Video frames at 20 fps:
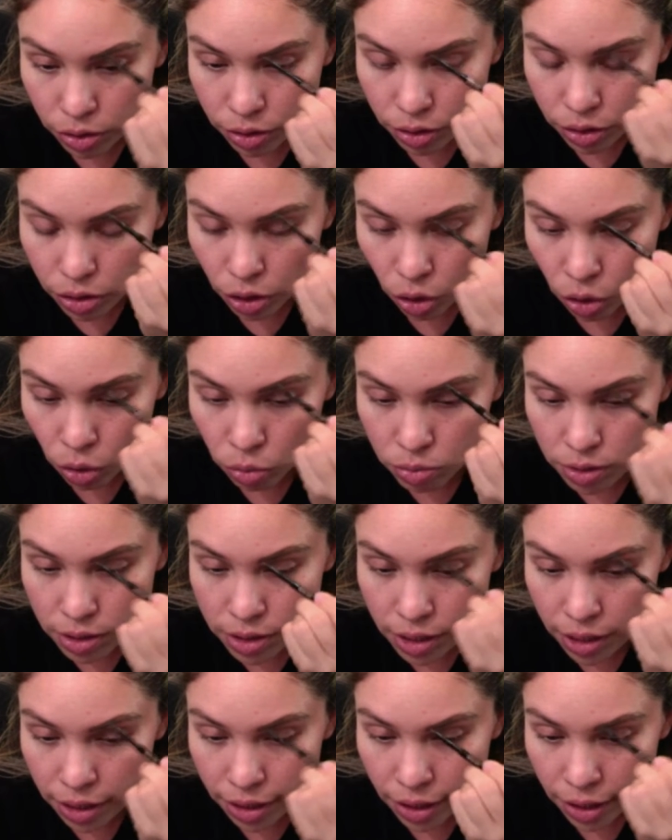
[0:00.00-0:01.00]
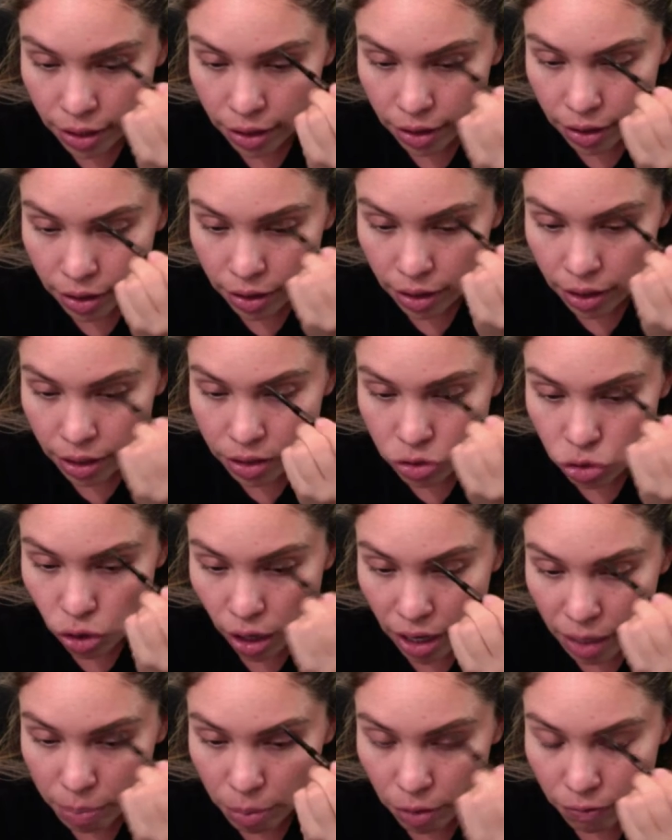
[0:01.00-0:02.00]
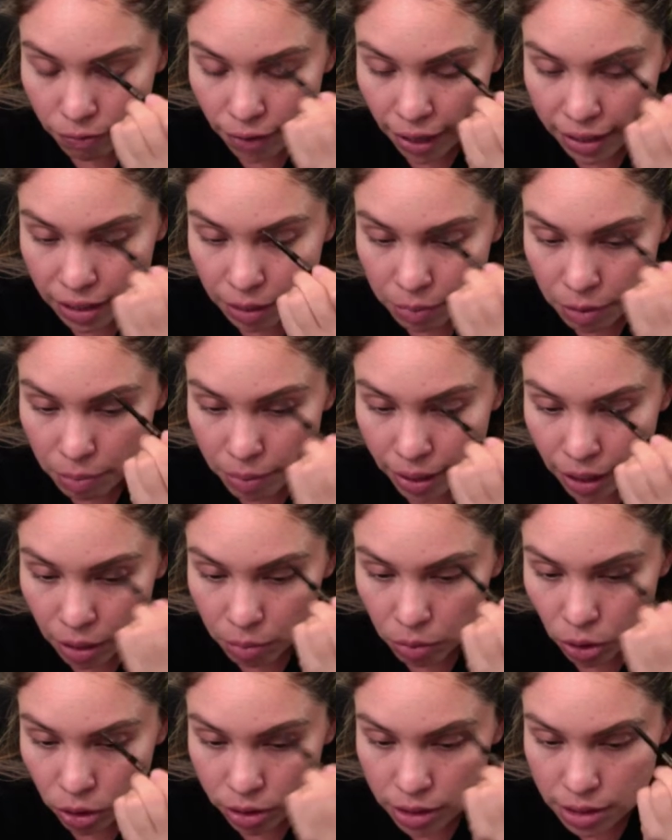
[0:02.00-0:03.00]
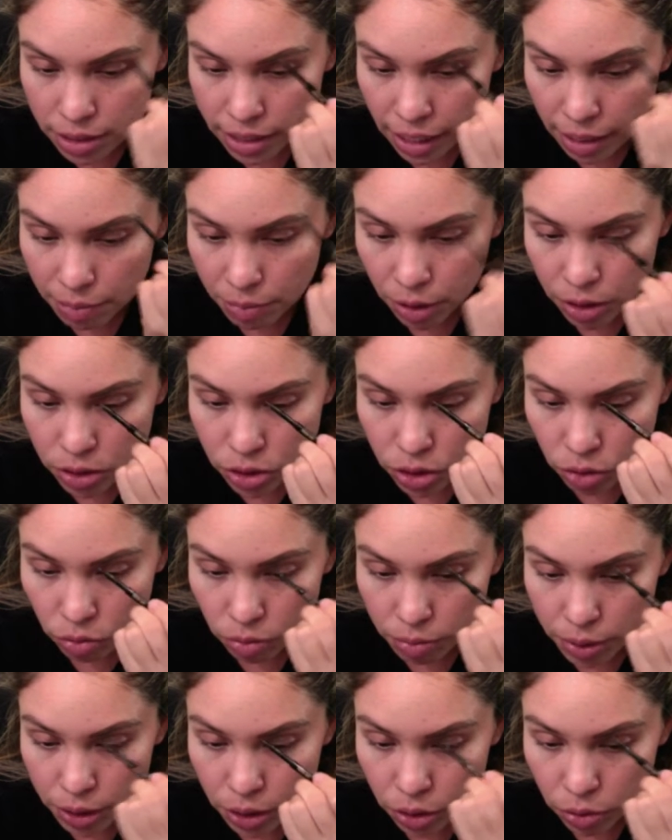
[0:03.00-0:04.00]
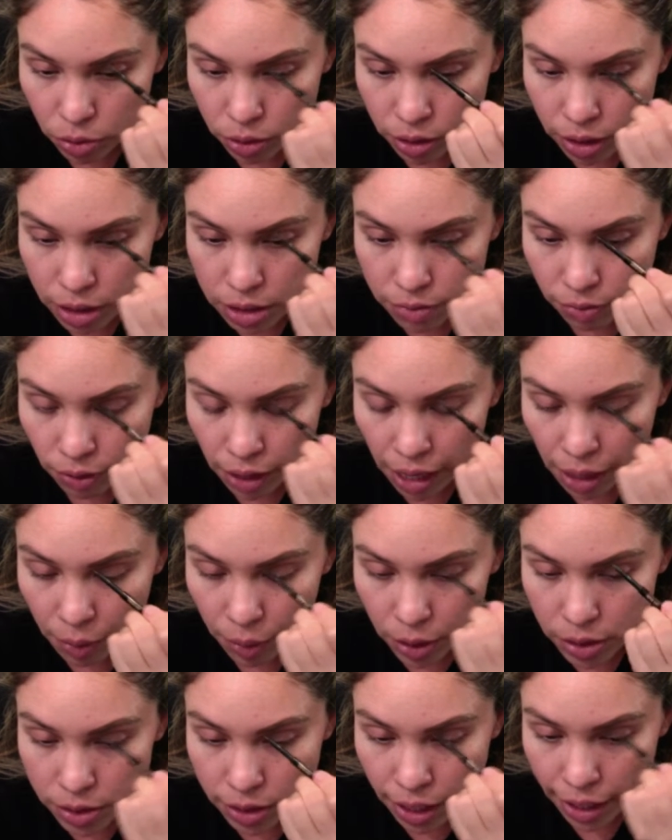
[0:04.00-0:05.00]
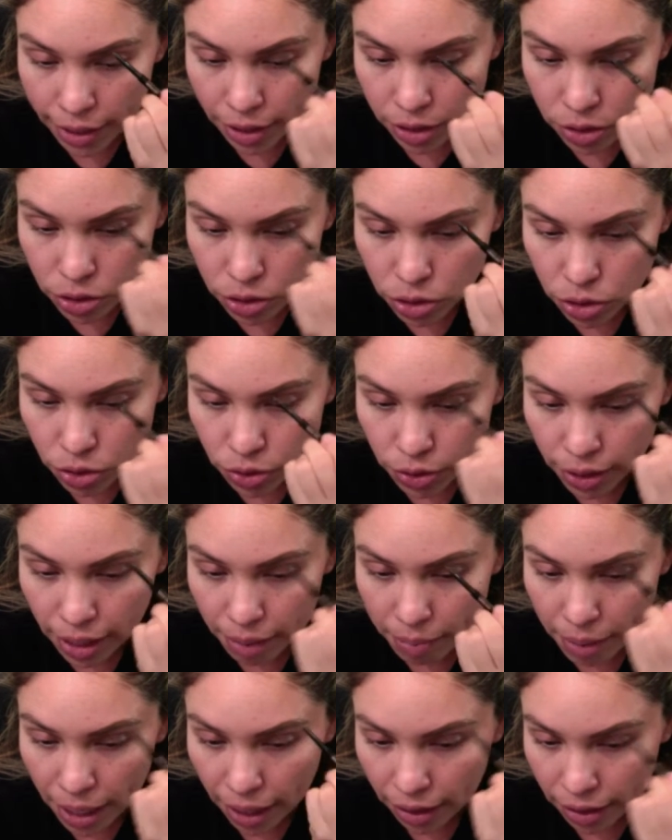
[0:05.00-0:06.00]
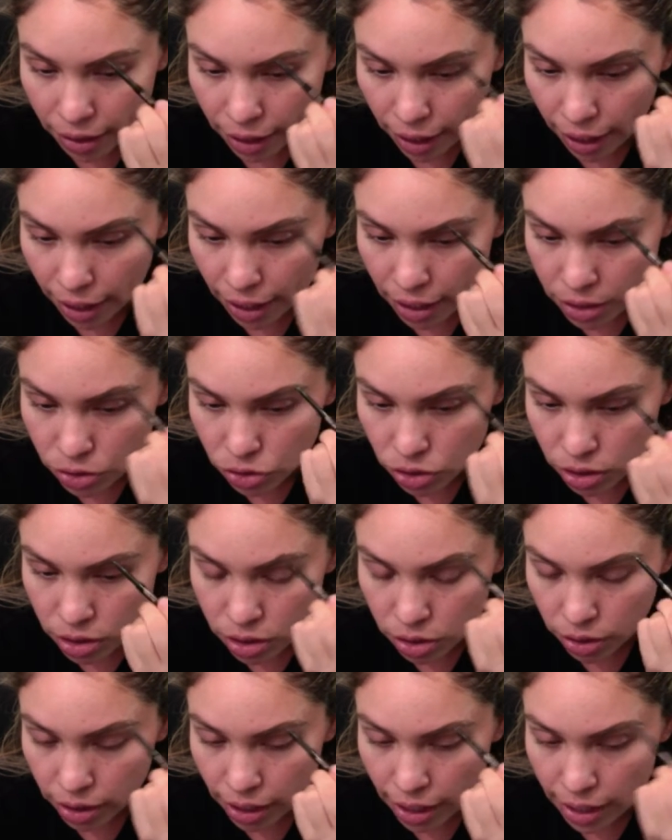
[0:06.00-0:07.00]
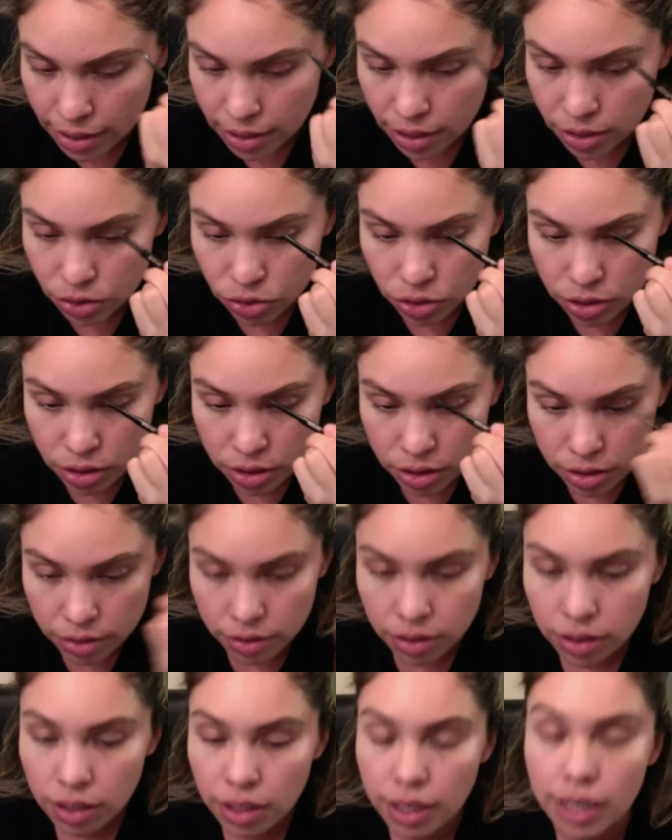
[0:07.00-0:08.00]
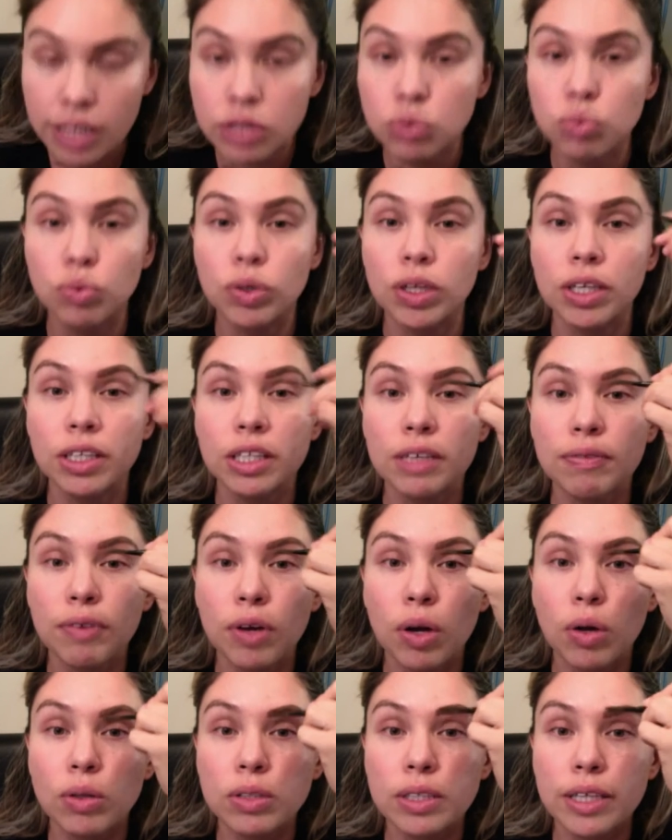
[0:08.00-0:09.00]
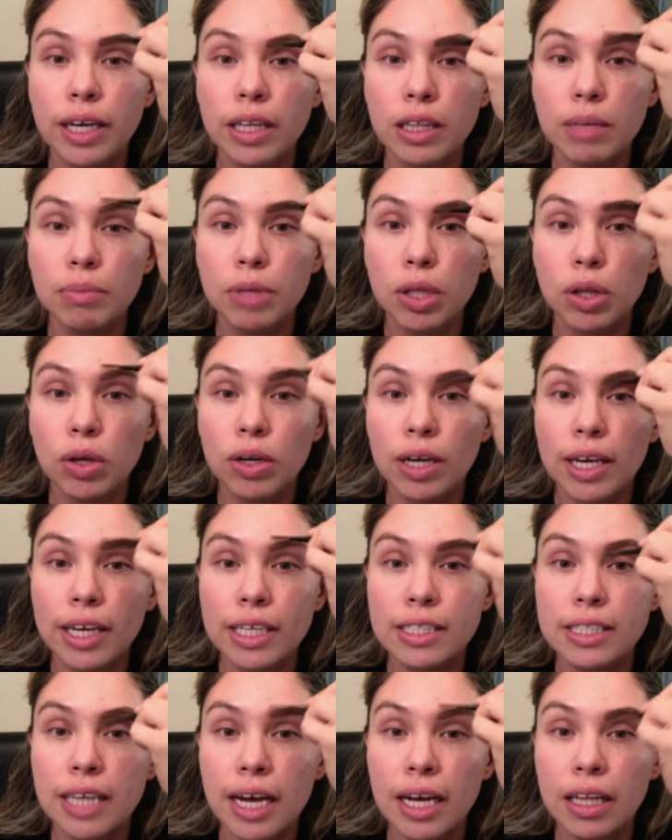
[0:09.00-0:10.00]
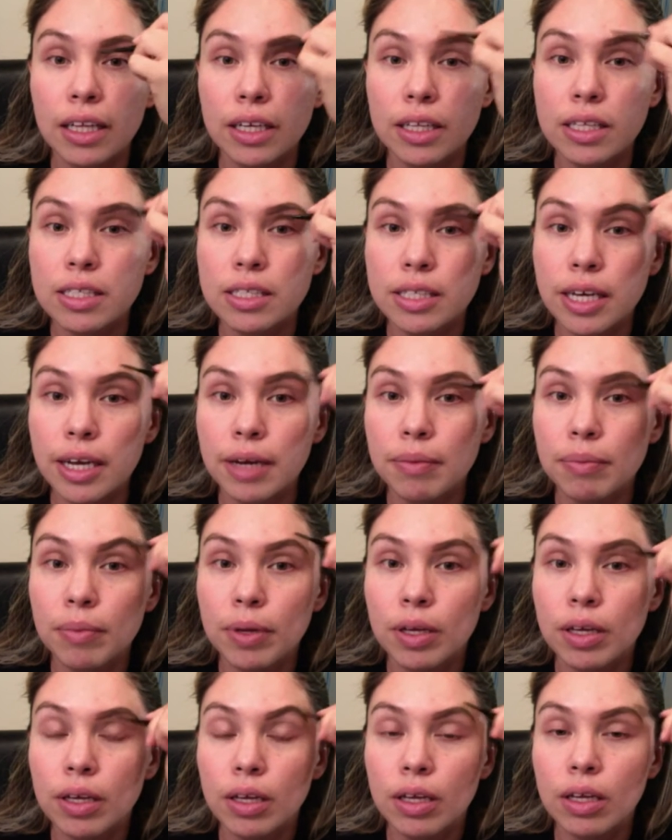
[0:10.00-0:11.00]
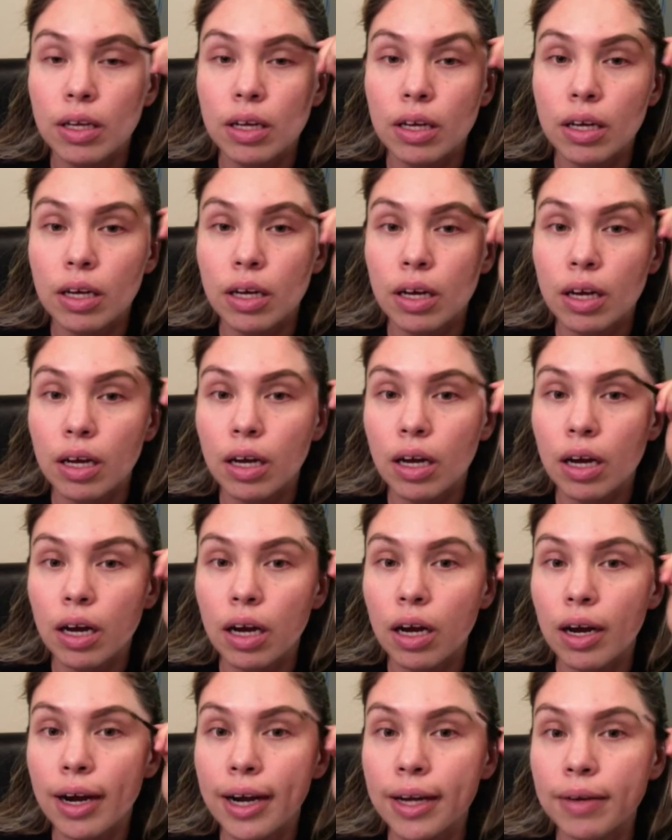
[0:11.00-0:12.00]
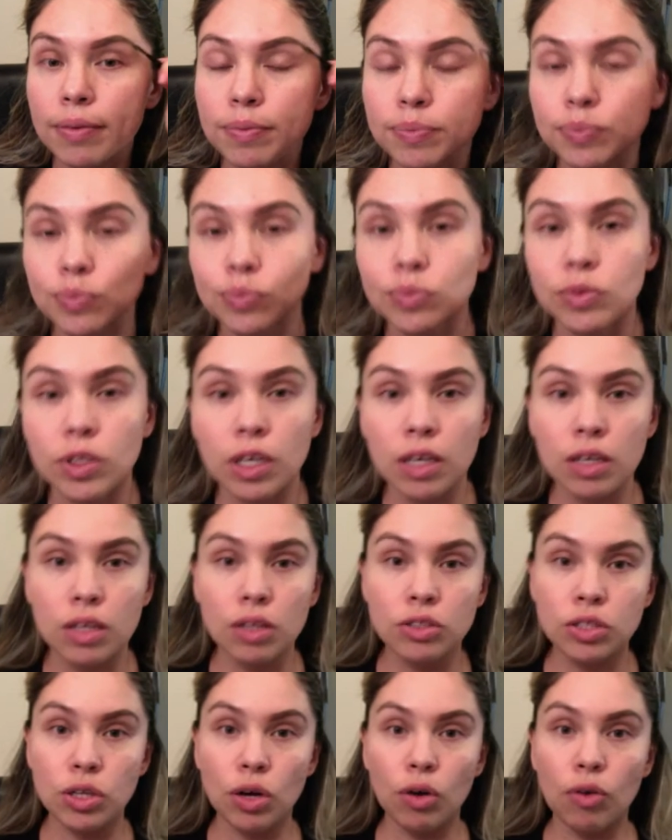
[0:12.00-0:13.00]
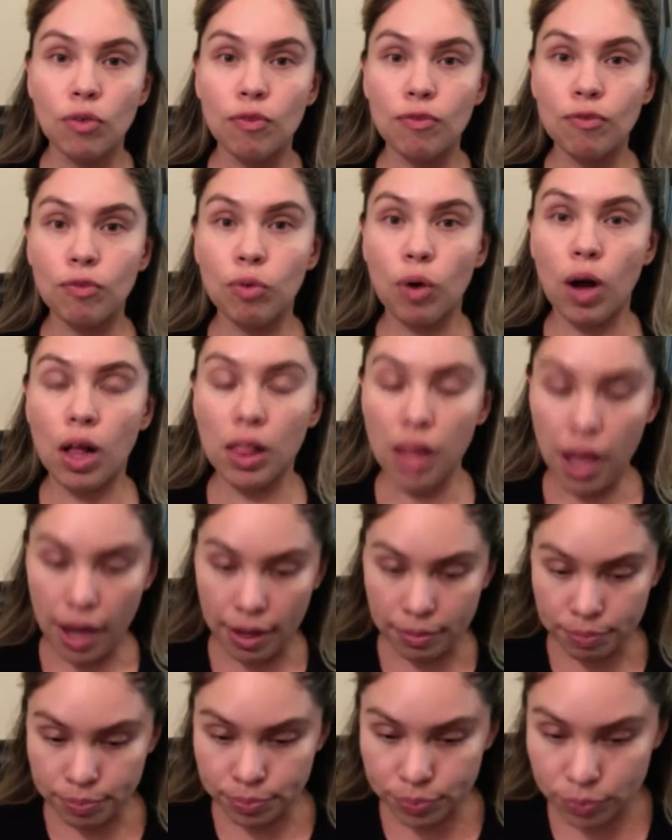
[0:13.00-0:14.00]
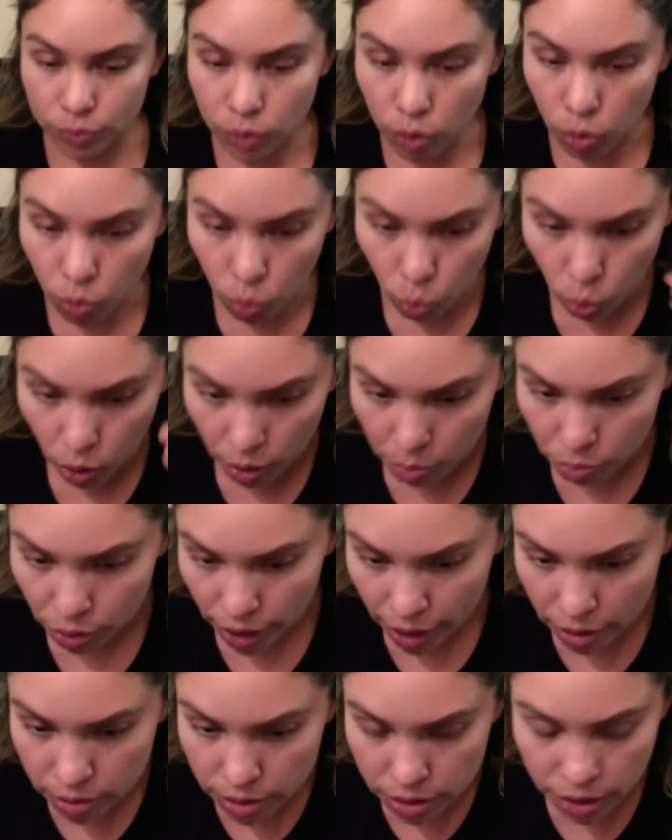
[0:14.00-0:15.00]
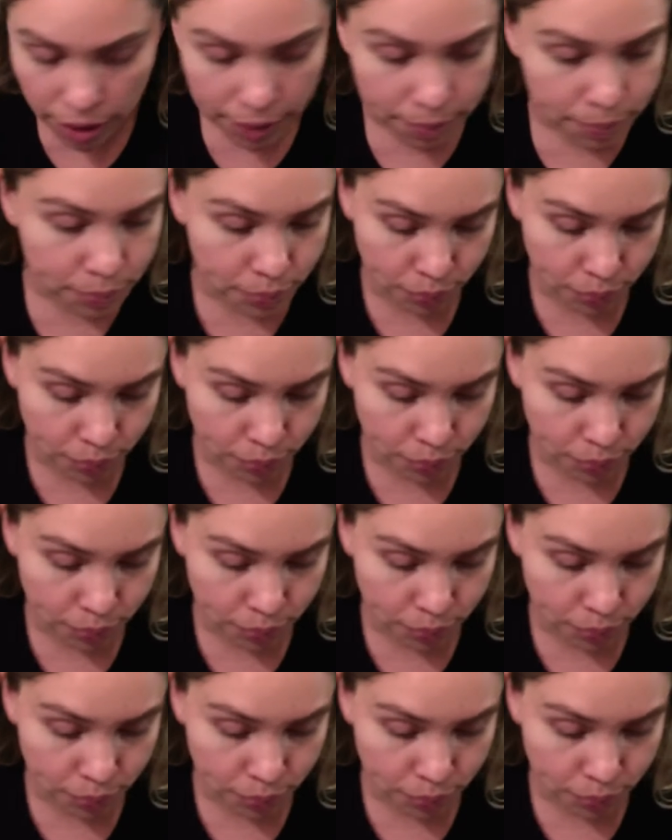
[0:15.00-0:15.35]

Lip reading: don't sit there and try to perfect them to make them look the same, because you will be doing this for hours. I used to do that back in the day, and it's just, you guys, it's really difficult to get them to look exactly the same. All right, so voila, one brow's done.